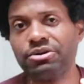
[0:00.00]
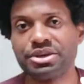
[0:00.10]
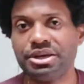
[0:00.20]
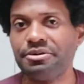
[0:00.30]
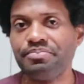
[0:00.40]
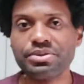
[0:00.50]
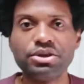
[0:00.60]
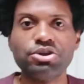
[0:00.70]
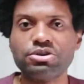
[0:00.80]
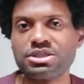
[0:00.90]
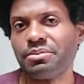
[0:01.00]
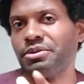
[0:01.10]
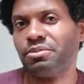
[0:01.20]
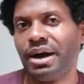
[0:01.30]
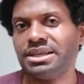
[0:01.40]
I don't care. You know, some
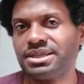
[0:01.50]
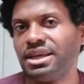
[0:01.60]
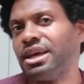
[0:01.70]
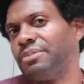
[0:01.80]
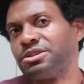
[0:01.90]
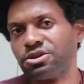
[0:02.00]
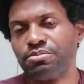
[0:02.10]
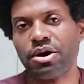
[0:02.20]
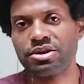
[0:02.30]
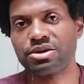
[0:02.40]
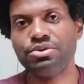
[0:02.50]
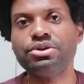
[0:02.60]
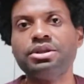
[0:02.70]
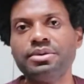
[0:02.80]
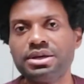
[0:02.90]
people might say, yeah, I'm still a part of the
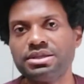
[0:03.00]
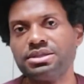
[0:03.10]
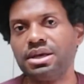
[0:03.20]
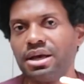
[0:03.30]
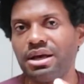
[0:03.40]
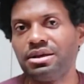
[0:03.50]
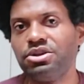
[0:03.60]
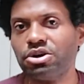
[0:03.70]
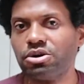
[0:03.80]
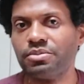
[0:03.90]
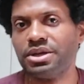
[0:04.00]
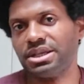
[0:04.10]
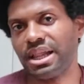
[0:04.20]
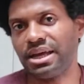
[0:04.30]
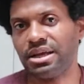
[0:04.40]
community because, you know,
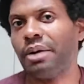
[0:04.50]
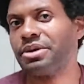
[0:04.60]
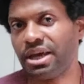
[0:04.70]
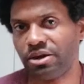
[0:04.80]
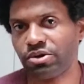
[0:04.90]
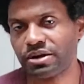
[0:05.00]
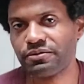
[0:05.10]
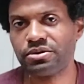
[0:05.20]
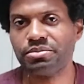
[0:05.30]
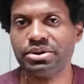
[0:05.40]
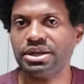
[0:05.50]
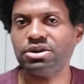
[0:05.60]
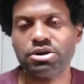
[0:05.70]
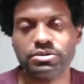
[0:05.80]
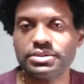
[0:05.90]
because I'm gay or whatever. But
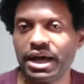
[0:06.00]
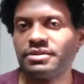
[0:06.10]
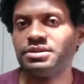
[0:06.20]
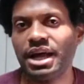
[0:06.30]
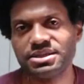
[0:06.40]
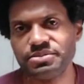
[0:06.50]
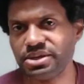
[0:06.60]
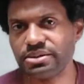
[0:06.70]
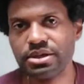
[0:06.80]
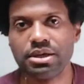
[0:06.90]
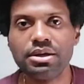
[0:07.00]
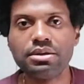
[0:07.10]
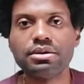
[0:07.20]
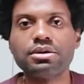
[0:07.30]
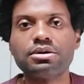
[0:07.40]
no, not to me.
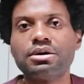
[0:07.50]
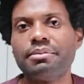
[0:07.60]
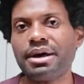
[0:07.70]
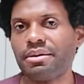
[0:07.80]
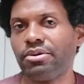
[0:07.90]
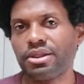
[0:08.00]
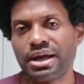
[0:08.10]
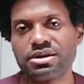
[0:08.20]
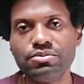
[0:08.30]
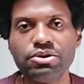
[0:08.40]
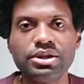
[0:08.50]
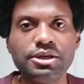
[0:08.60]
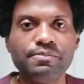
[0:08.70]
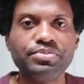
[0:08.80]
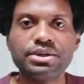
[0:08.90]
You know, I'm not a part of that
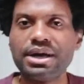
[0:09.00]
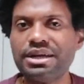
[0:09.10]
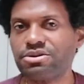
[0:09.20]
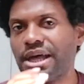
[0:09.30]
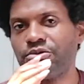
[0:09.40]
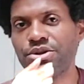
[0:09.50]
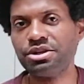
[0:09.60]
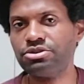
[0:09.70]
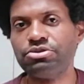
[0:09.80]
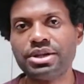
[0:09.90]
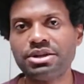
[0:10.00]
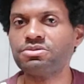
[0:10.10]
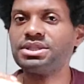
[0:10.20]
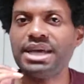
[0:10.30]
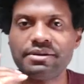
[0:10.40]
community. I don't like what they're doing. I
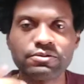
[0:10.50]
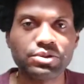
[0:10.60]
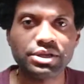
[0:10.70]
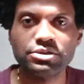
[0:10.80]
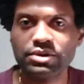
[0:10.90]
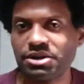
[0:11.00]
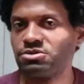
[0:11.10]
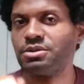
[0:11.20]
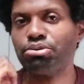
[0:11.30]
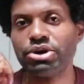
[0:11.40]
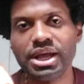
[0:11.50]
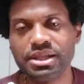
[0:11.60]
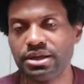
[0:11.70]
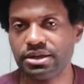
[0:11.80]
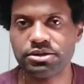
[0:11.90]
don't stand for what they're doing. I don't support
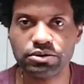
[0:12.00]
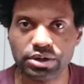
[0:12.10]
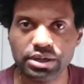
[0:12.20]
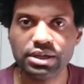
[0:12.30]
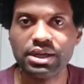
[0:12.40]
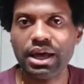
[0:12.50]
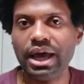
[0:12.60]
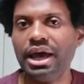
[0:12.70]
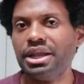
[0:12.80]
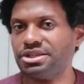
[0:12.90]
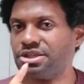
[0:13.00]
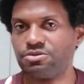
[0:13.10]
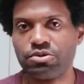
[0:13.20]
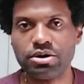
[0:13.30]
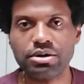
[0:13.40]
anything they're doing. And it's
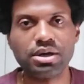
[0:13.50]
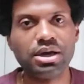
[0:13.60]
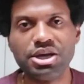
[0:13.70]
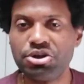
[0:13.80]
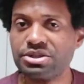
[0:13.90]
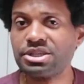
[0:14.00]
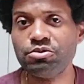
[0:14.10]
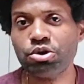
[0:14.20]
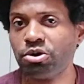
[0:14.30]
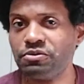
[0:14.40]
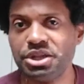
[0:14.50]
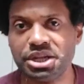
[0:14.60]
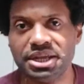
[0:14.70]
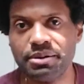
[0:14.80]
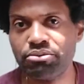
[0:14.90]
just wrong. And honestly, we don't even need
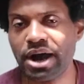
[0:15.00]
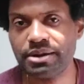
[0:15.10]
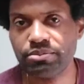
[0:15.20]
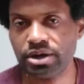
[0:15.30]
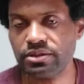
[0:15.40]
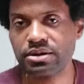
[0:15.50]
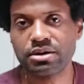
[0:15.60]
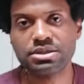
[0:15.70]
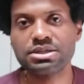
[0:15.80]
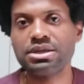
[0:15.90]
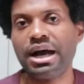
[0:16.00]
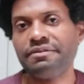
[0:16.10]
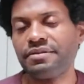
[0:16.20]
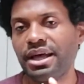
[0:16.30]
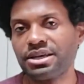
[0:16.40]
a damn Pride Month. Honestly, I
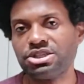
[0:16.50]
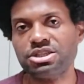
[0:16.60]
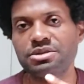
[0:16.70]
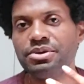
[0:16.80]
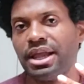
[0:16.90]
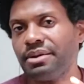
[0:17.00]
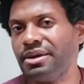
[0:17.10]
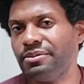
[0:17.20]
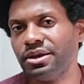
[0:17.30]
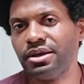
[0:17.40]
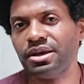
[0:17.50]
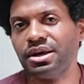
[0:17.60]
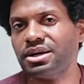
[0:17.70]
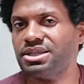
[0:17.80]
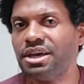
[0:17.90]
feel like it should just be like maybe
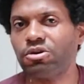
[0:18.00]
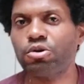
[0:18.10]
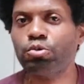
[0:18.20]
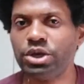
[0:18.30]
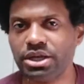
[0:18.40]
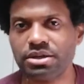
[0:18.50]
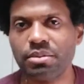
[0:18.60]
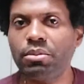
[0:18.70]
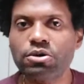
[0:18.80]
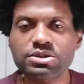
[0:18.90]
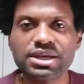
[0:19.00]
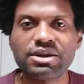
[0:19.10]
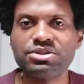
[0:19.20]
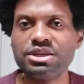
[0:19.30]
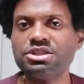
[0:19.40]
a day or a week the most. I
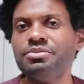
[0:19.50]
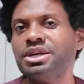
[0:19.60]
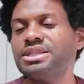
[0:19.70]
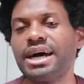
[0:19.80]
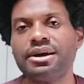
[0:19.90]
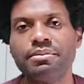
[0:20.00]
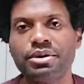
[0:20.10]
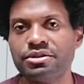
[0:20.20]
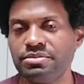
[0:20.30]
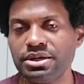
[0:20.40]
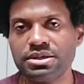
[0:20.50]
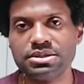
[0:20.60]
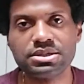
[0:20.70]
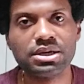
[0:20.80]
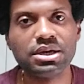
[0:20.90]
don't think it should be an entire month
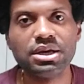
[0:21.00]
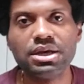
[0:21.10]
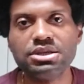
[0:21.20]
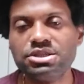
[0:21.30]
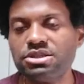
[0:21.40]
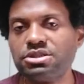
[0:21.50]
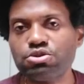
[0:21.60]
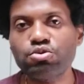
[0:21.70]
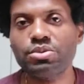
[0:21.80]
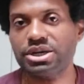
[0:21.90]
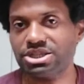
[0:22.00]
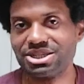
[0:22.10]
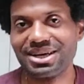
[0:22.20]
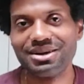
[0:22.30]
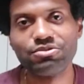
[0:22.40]
because it's just too much
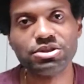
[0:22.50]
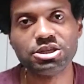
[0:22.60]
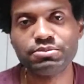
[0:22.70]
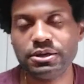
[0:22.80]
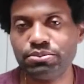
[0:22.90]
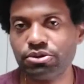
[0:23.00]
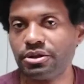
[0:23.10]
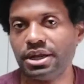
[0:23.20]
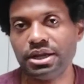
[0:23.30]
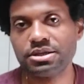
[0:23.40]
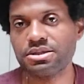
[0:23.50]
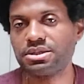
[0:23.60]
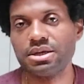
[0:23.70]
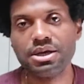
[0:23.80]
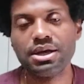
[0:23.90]
with these people. And it
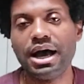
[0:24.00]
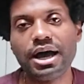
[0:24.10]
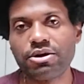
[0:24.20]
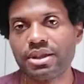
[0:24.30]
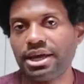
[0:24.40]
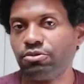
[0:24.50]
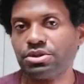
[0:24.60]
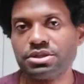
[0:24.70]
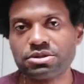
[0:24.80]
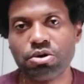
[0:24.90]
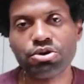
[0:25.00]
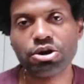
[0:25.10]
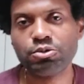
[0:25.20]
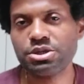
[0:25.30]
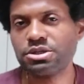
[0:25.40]
is, I don't like what is going
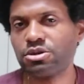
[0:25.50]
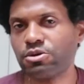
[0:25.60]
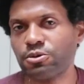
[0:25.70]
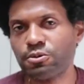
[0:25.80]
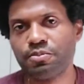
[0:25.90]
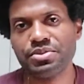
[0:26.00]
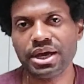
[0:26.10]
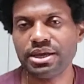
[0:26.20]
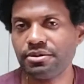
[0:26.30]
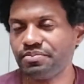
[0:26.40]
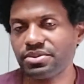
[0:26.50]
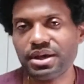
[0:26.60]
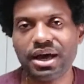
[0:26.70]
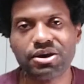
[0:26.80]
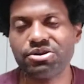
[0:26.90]
on with this whole, like,
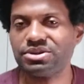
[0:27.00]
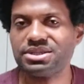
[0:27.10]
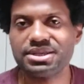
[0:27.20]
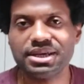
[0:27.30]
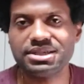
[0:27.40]
I don't know what to say.